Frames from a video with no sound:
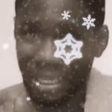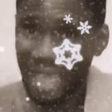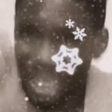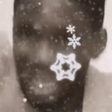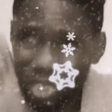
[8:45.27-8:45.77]

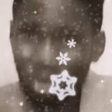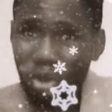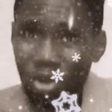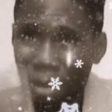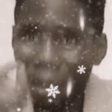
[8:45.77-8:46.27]
it's not all
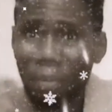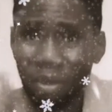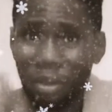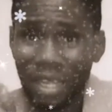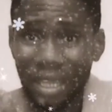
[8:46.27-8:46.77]
about
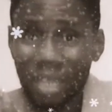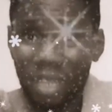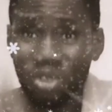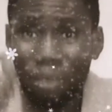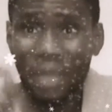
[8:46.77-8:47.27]
money.
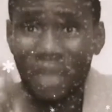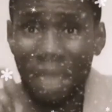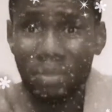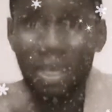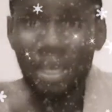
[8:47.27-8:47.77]

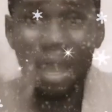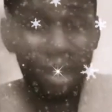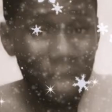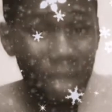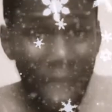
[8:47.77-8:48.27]
Sometimes
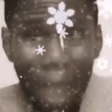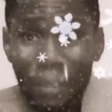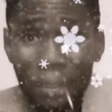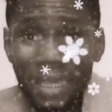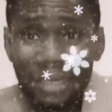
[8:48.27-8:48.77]

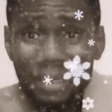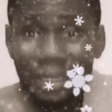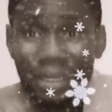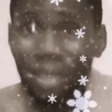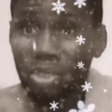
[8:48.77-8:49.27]

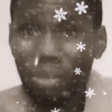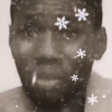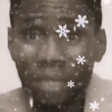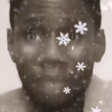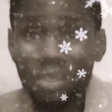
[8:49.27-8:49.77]
happiness,
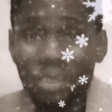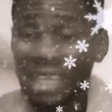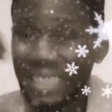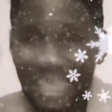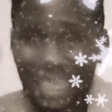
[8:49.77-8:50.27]
sometimes
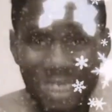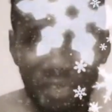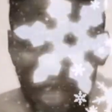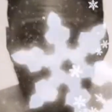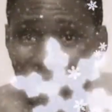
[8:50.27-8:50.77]

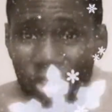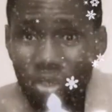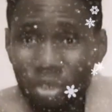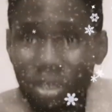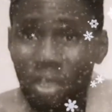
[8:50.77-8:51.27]

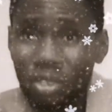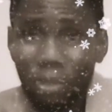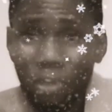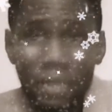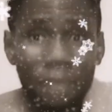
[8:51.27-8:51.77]
satisfaction,
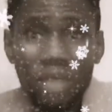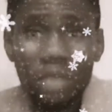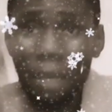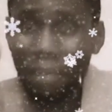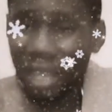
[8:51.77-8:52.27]
sometimes
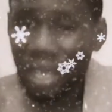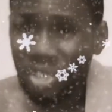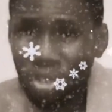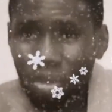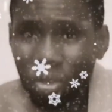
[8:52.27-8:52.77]

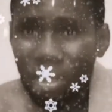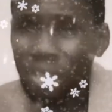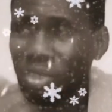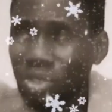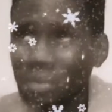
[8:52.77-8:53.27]
pleasure,
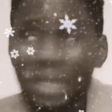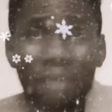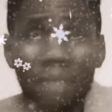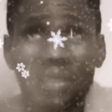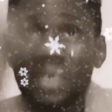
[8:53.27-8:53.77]

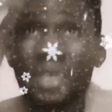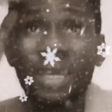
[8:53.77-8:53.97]
sometimes